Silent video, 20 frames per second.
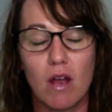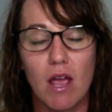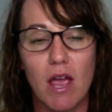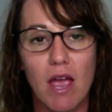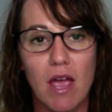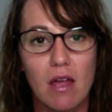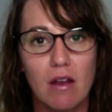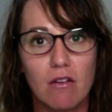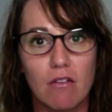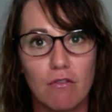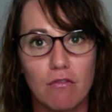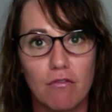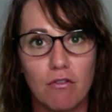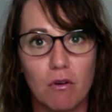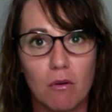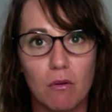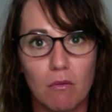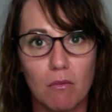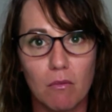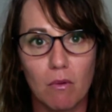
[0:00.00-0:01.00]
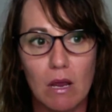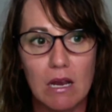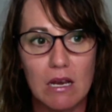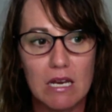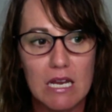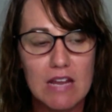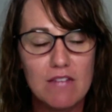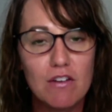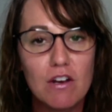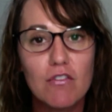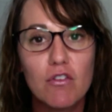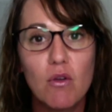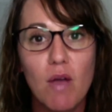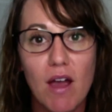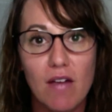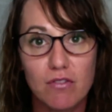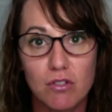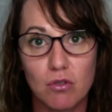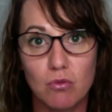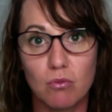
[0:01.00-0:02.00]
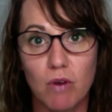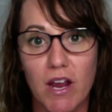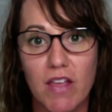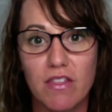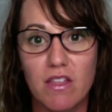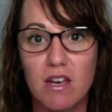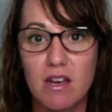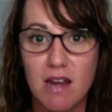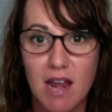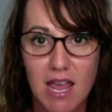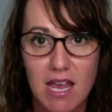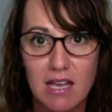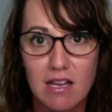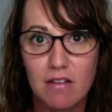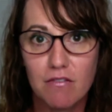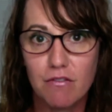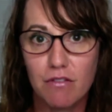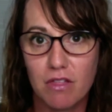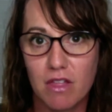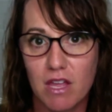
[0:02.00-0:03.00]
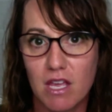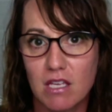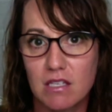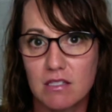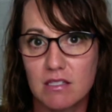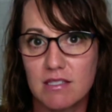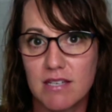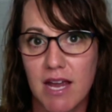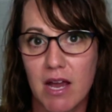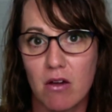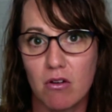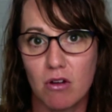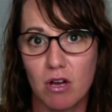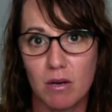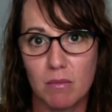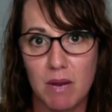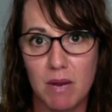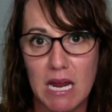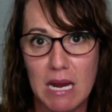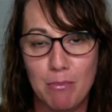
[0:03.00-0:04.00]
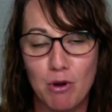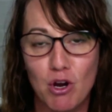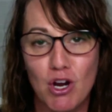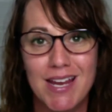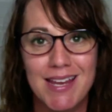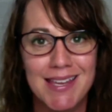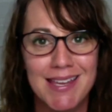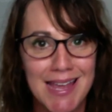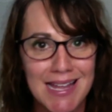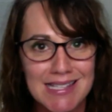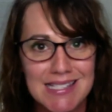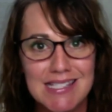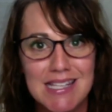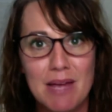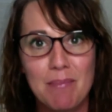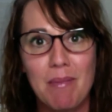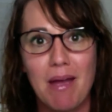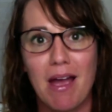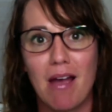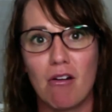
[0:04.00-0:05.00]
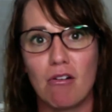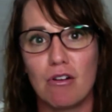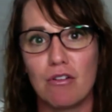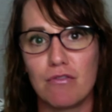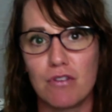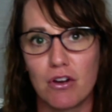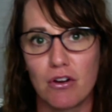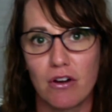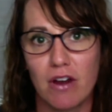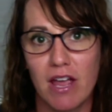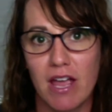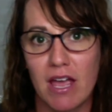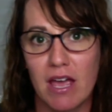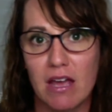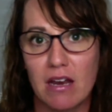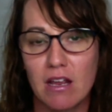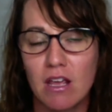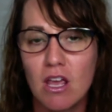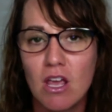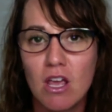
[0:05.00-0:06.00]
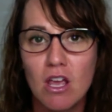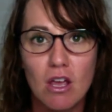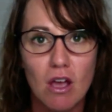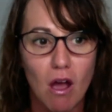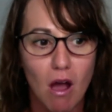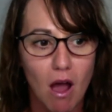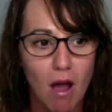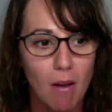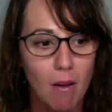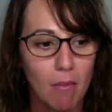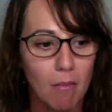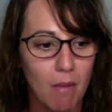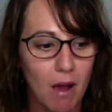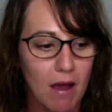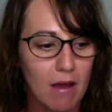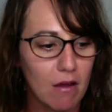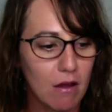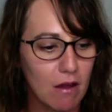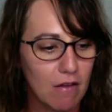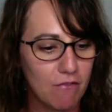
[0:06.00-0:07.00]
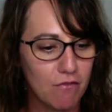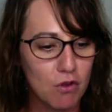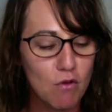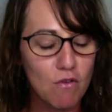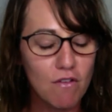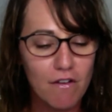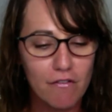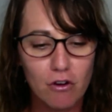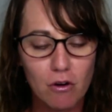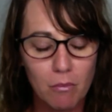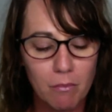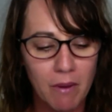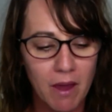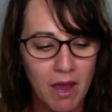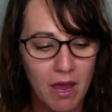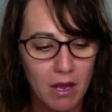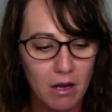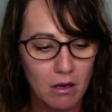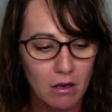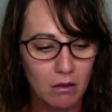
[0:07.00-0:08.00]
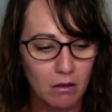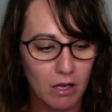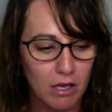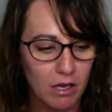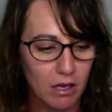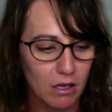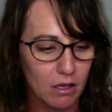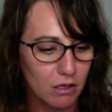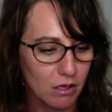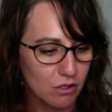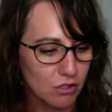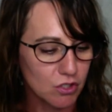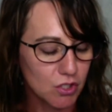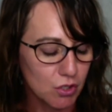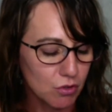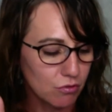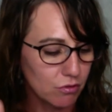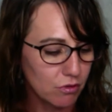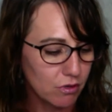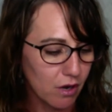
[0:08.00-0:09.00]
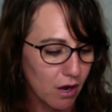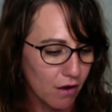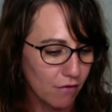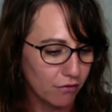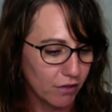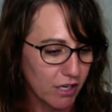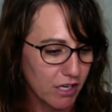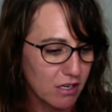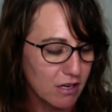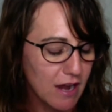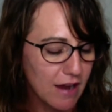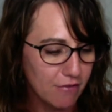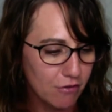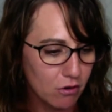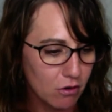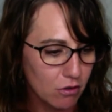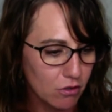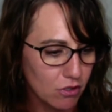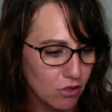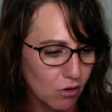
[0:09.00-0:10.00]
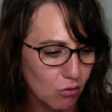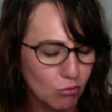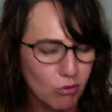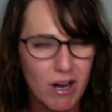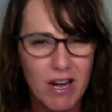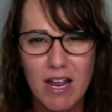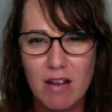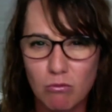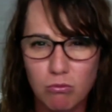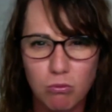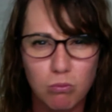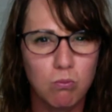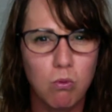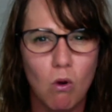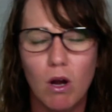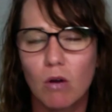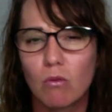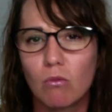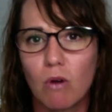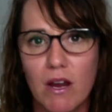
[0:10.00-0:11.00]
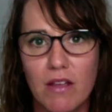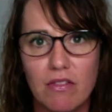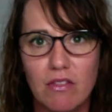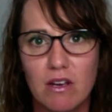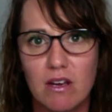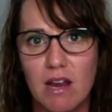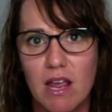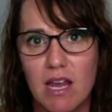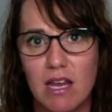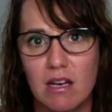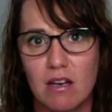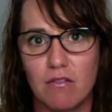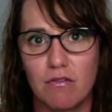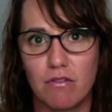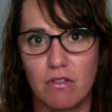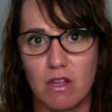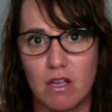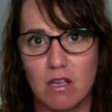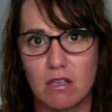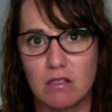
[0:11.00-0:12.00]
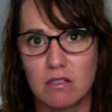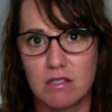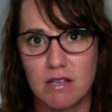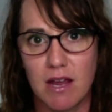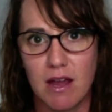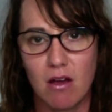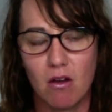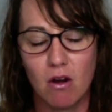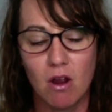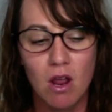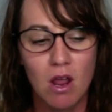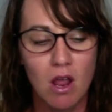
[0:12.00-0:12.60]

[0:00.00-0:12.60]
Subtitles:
And even if you have to write the negative things down on paper, it gets them out of your head. If you've ever been like a student of like you don't want to write the negative things down.